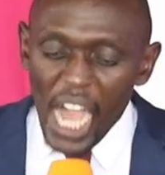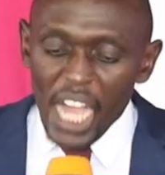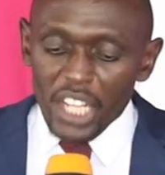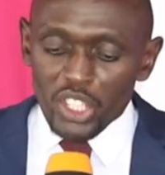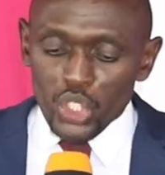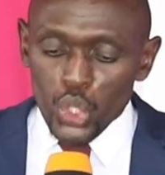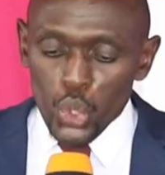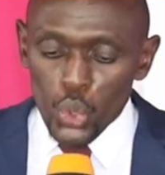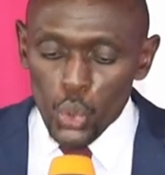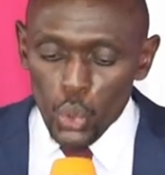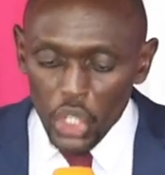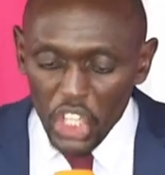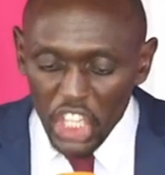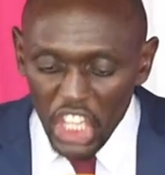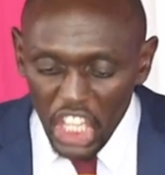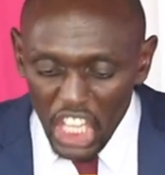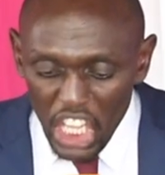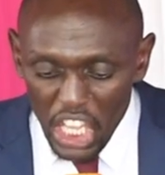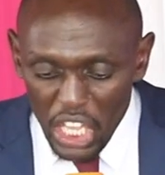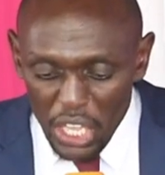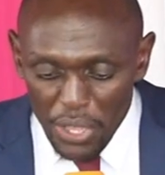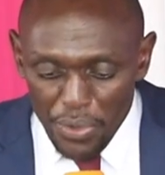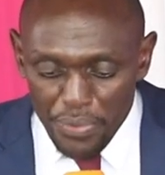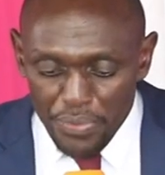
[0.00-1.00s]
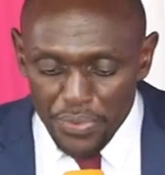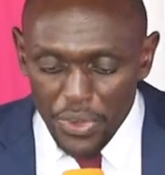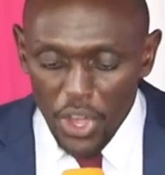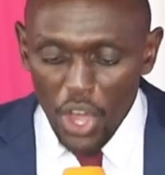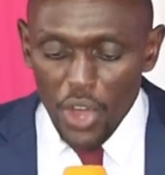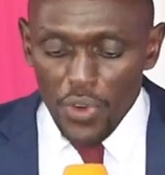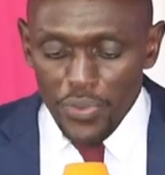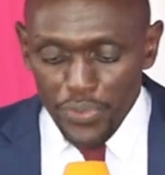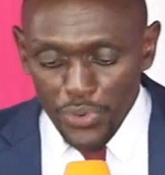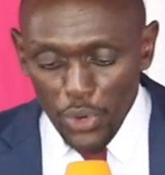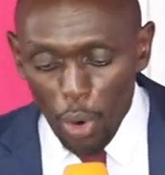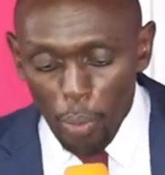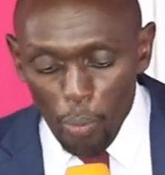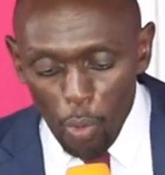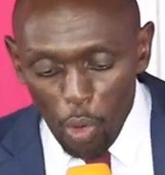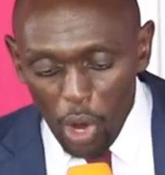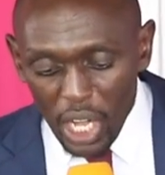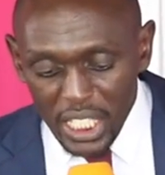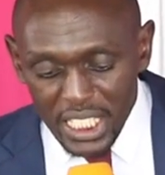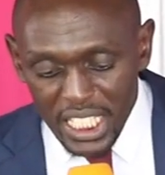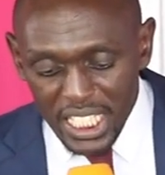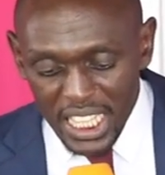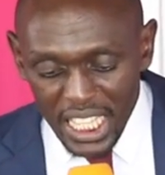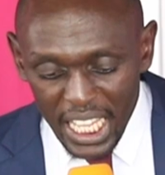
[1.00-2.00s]
are to give from
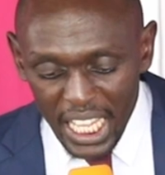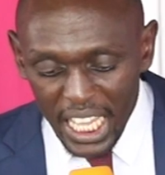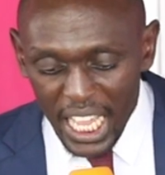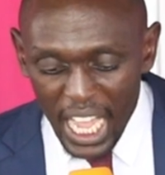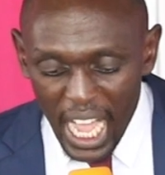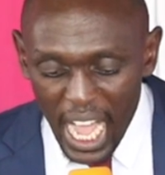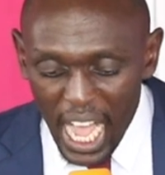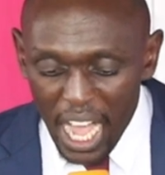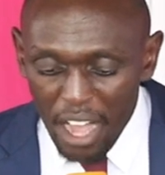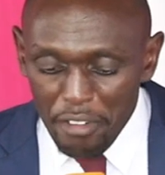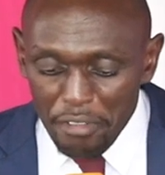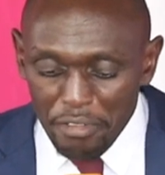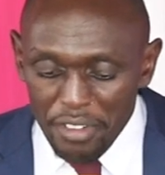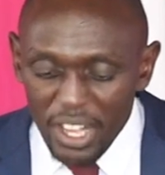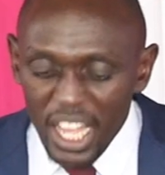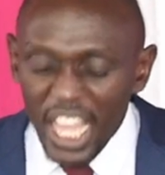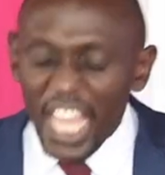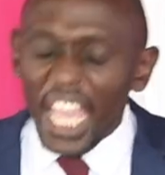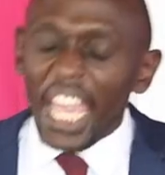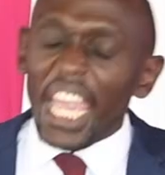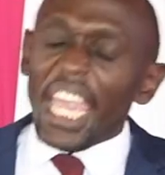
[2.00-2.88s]
what they have.